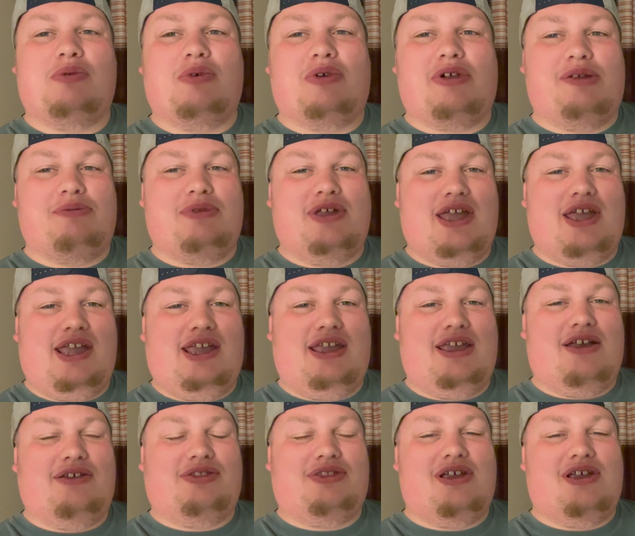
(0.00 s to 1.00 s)
We're going to be hanging
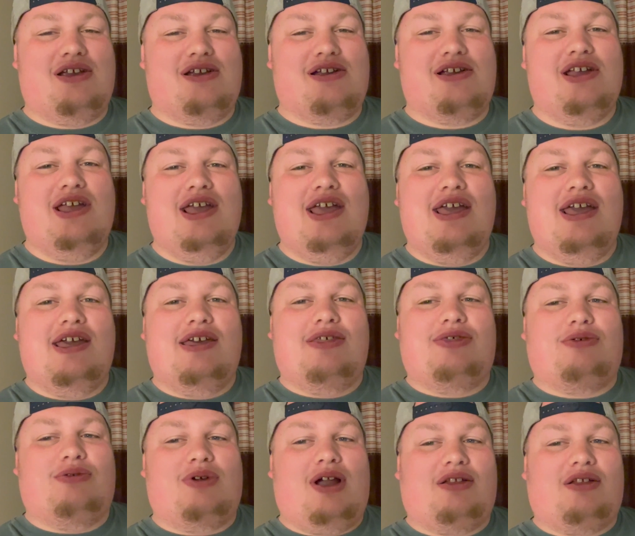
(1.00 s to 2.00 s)
out there
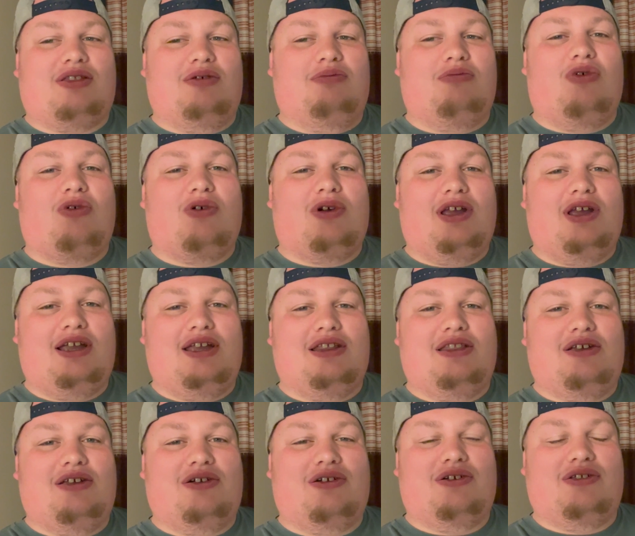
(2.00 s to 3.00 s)
throughout the morning and
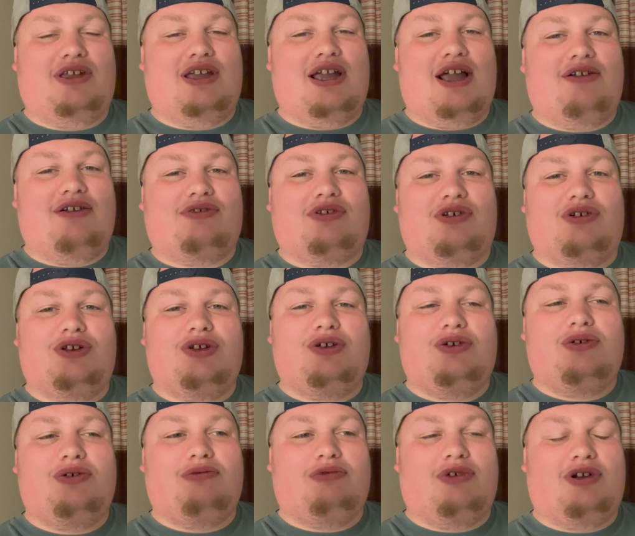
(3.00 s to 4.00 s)
the early
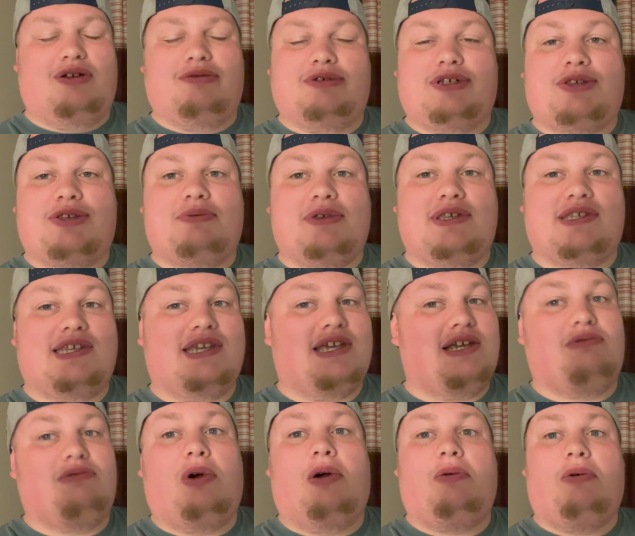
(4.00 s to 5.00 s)
afternoon. We're going to just be
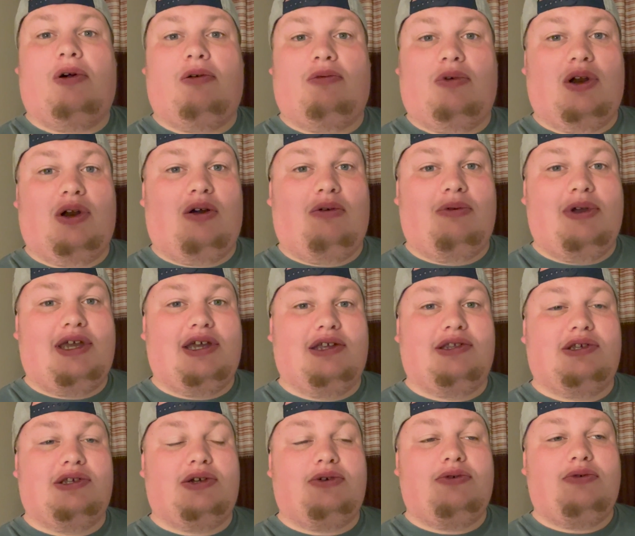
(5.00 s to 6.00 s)
seeing what all we can
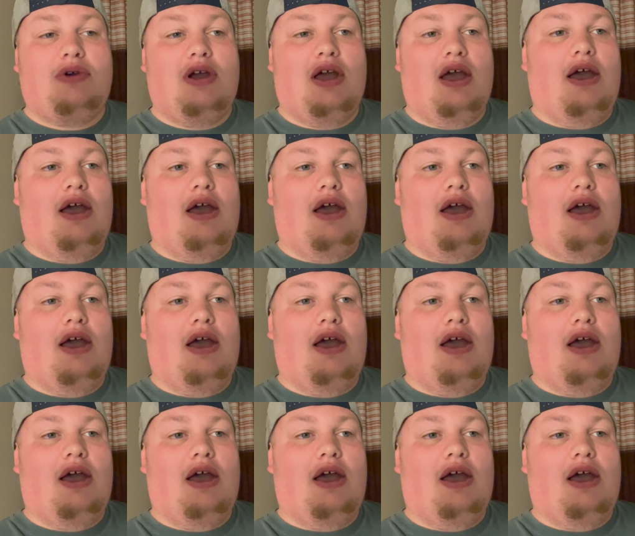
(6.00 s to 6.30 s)
do.